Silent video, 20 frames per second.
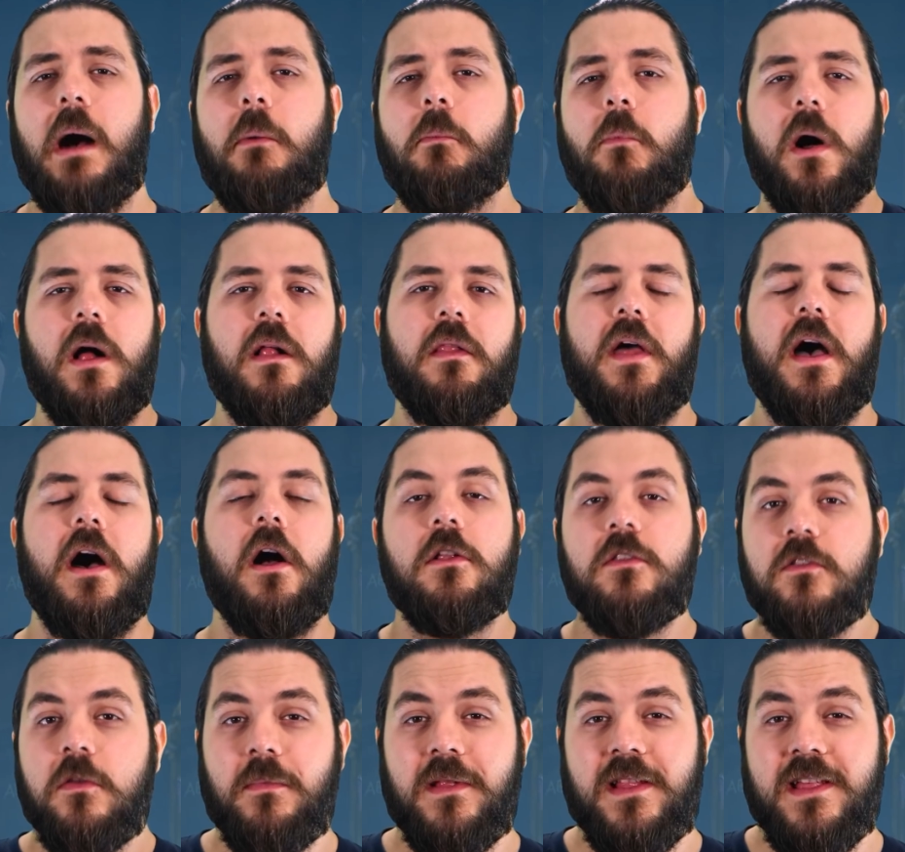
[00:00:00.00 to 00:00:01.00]
and while that
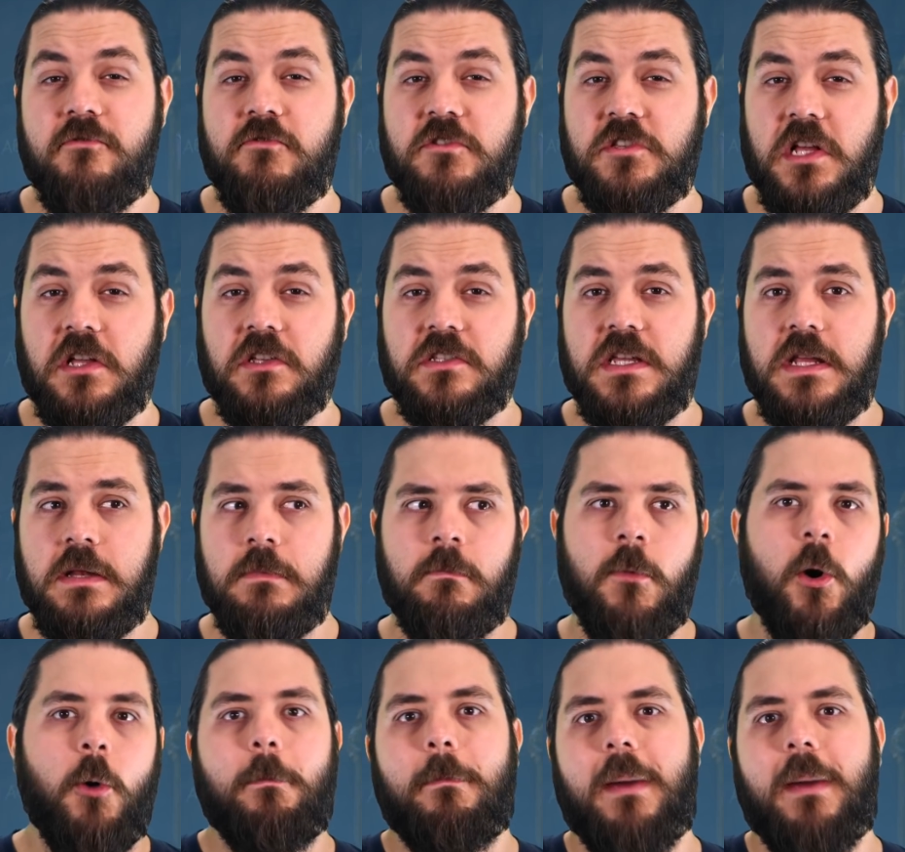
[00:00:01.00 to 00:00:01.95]
ultimately results in more